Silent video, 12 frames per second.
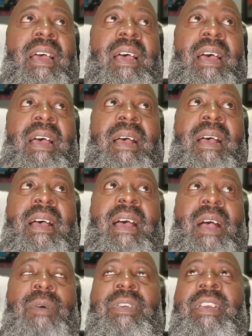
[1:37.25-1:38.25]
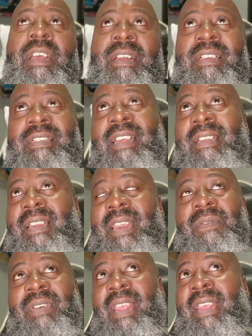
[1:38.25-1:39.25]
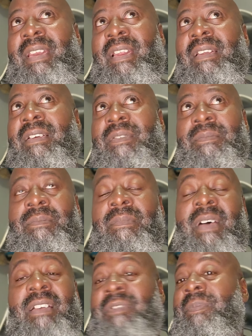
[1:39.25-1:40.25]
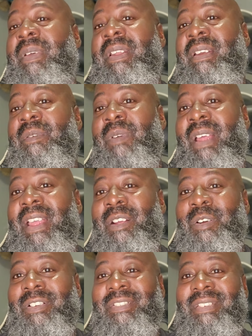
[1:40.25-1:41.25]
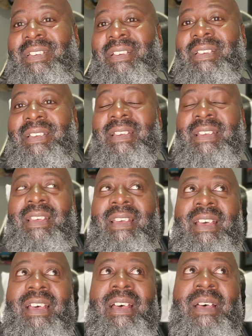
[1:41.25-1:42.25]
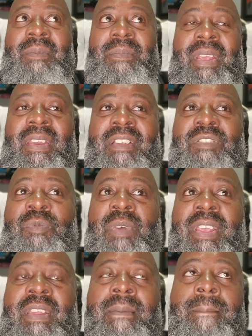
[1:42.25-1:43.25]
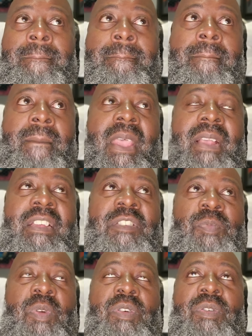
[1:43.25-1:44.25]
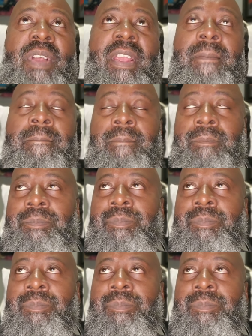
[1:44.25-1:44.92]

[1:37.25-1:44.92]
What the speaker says: I would dare to say that Devin Haney looked much better than Ryan Garcia and his win against Prograde.